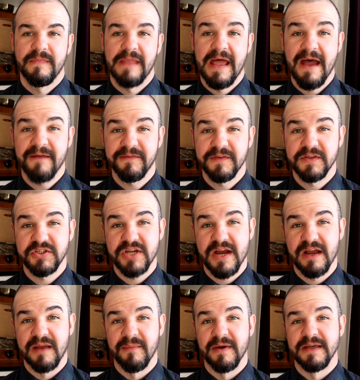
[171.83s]
After the
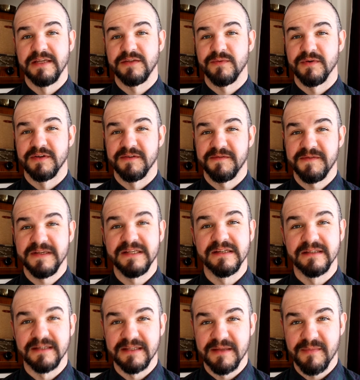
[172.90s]
Jacobites were
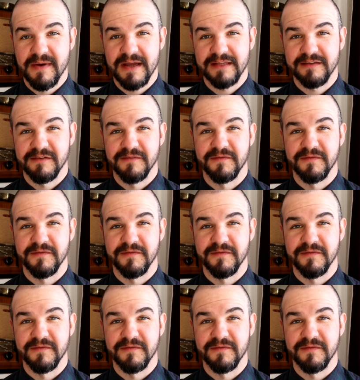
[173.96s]
defeated at the Battle